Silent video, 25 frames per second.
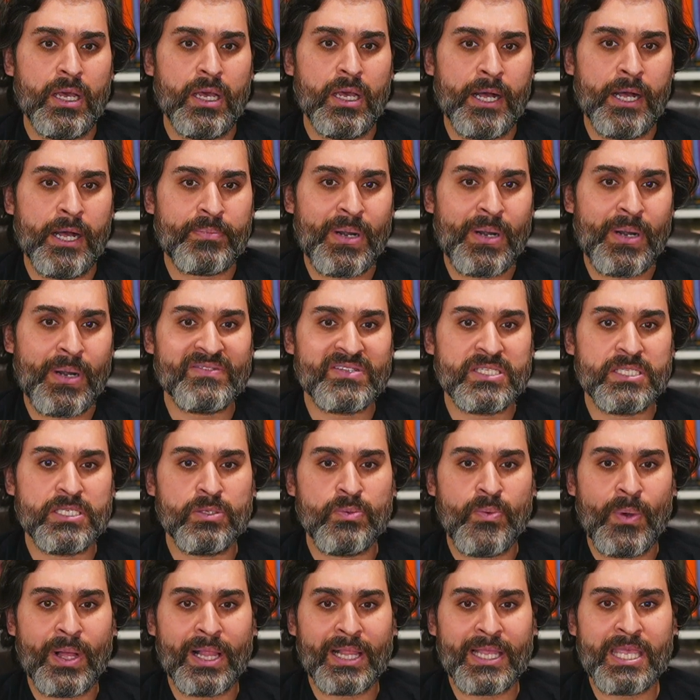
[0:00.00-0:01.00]
privacy
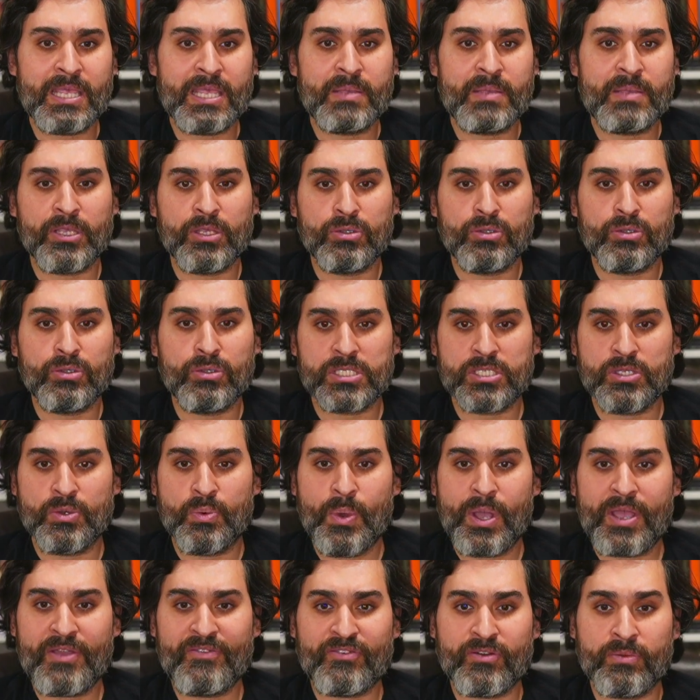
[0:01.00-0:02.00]
while keeping users
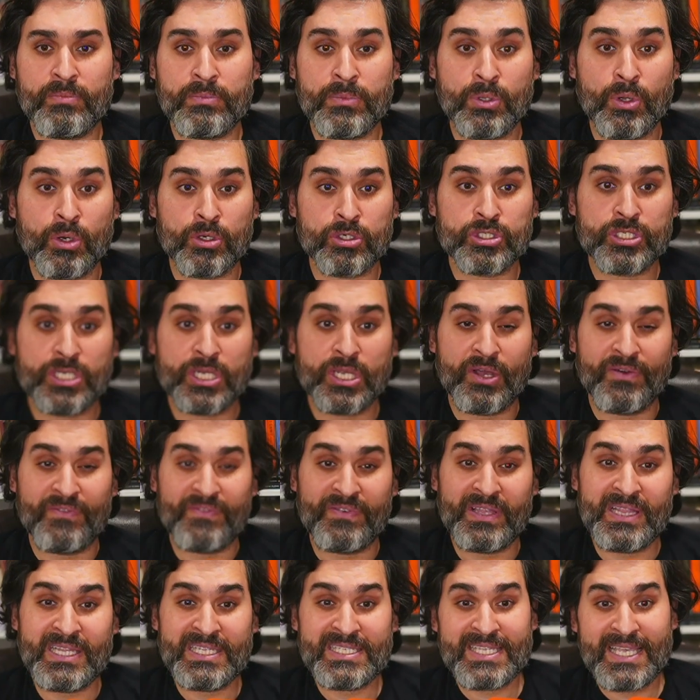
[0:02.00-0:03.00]
away from laundering of
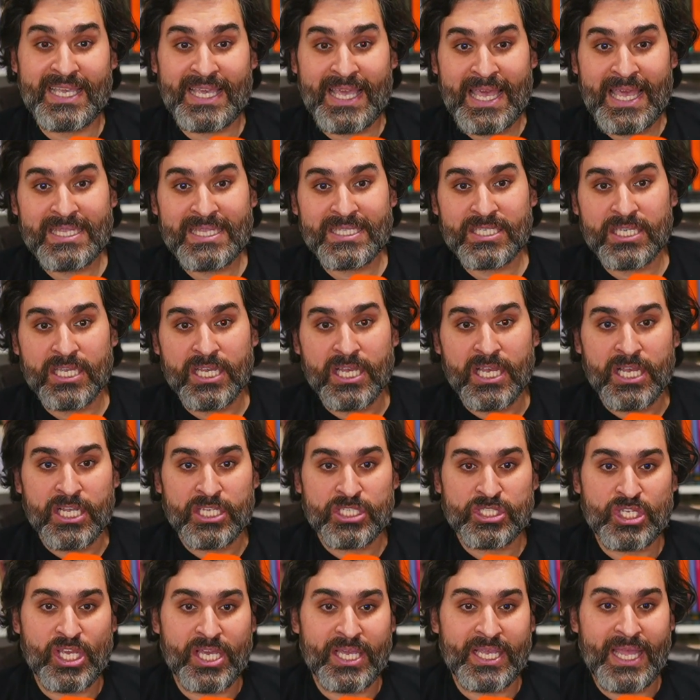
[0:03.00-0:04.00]
illicit gains.
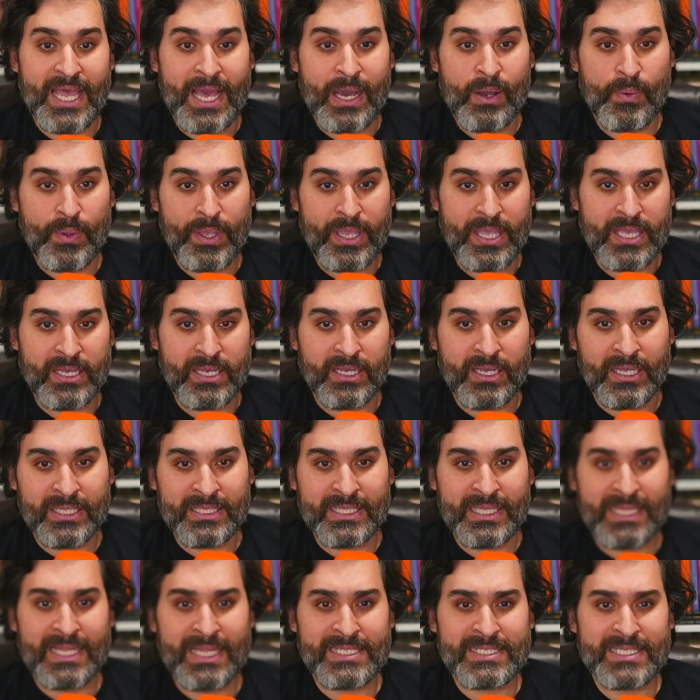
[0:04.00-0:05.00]
Check it out here.
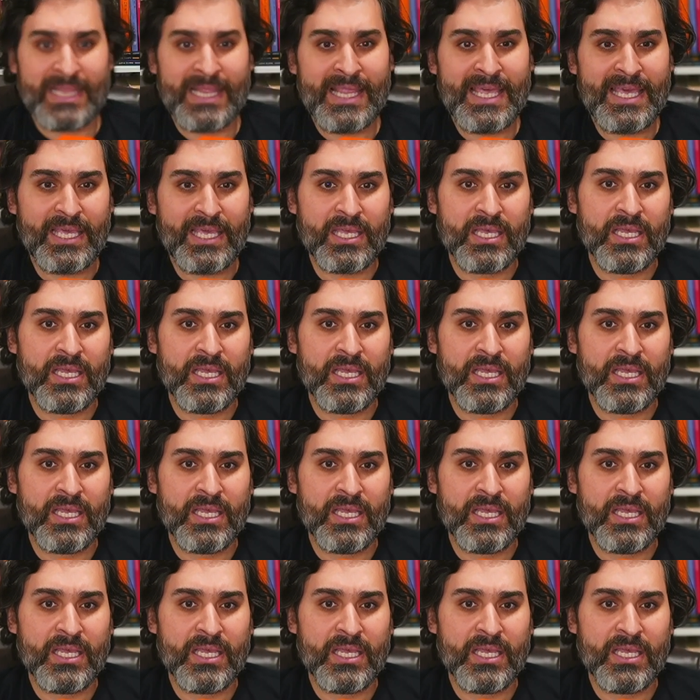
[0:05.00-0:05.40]
And there's a link.